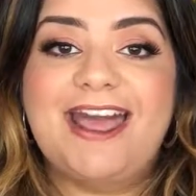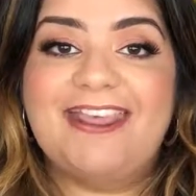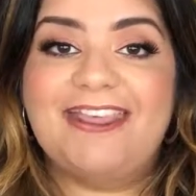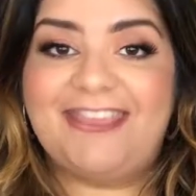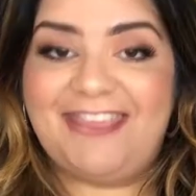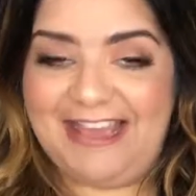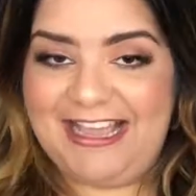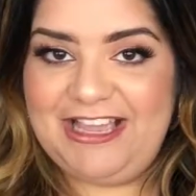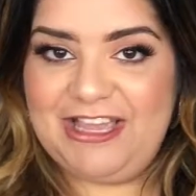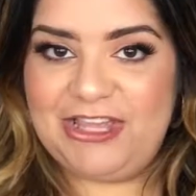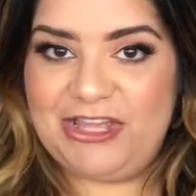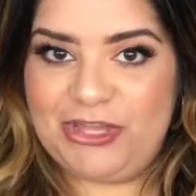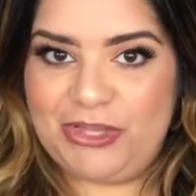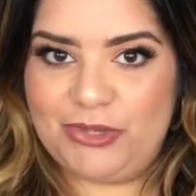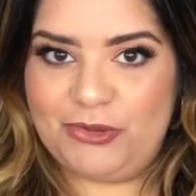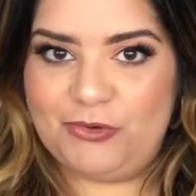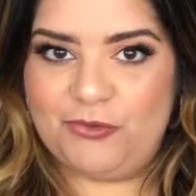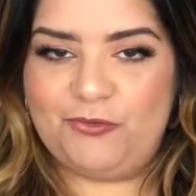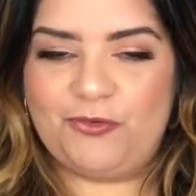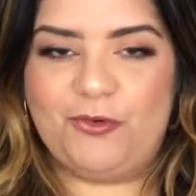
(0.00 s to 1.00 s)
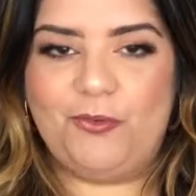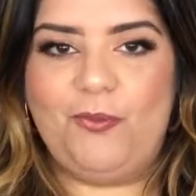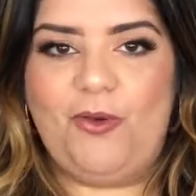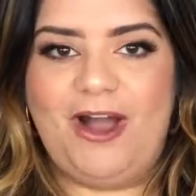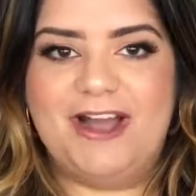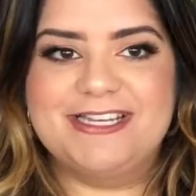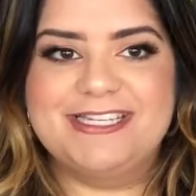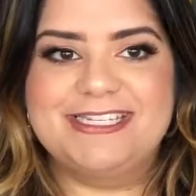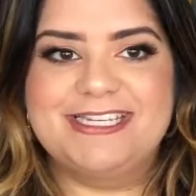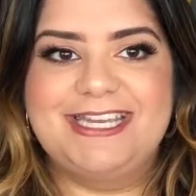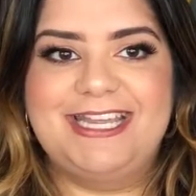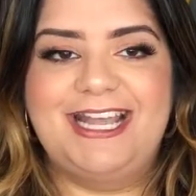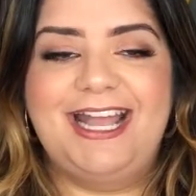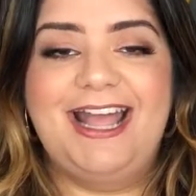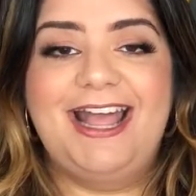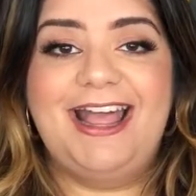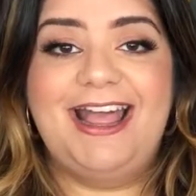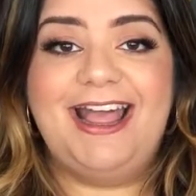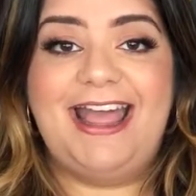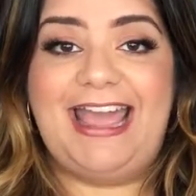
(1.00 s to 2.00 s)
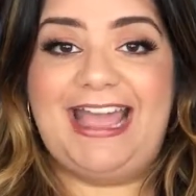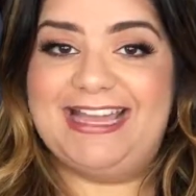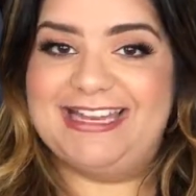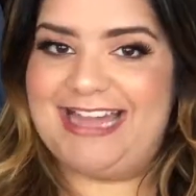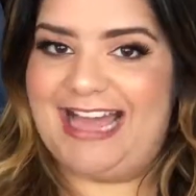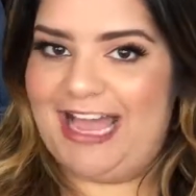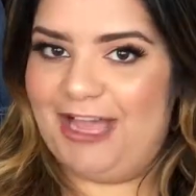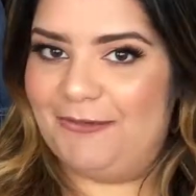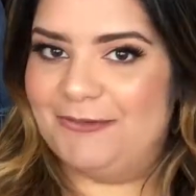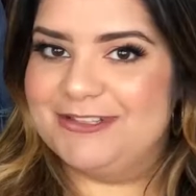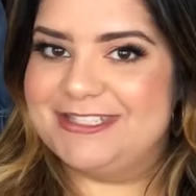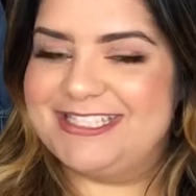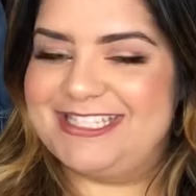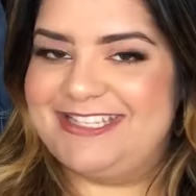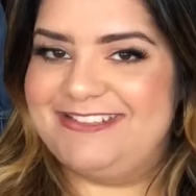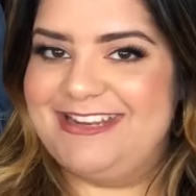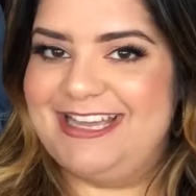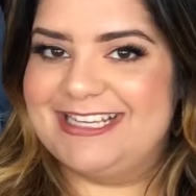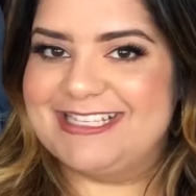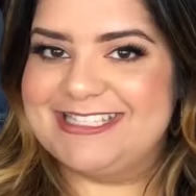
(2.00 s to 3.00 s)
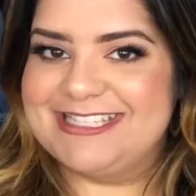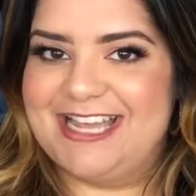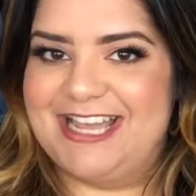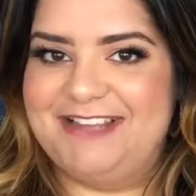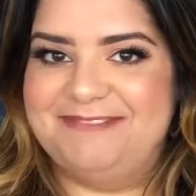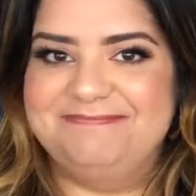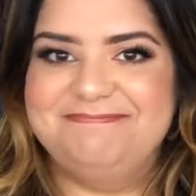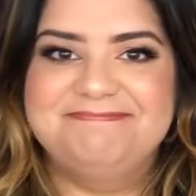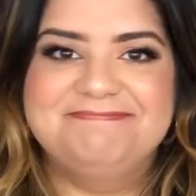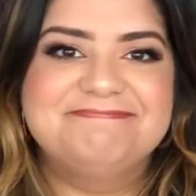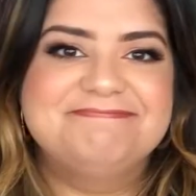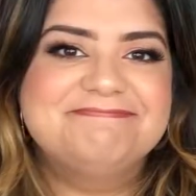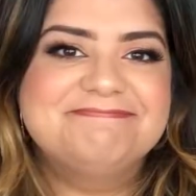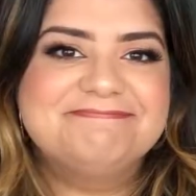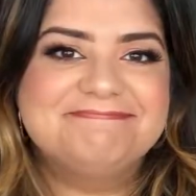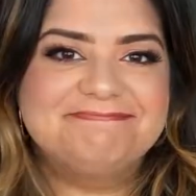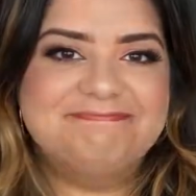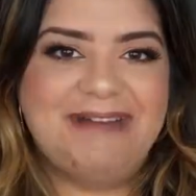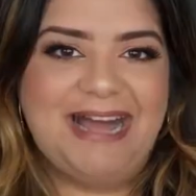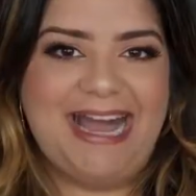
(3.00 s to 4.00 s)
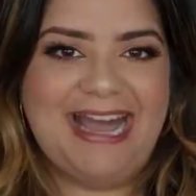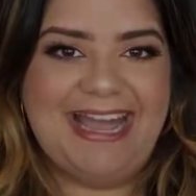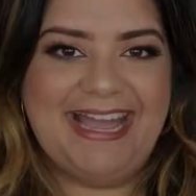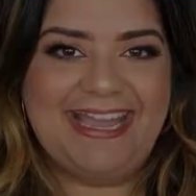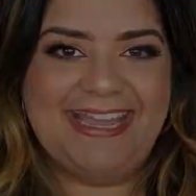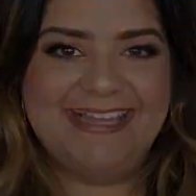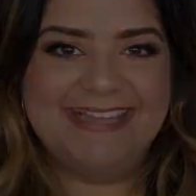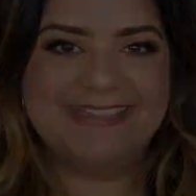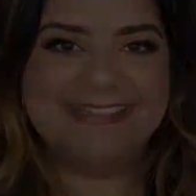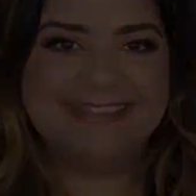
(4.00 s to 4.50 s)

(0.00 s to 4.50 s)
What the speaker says: thank you for watching, and I will see you next time. Bye.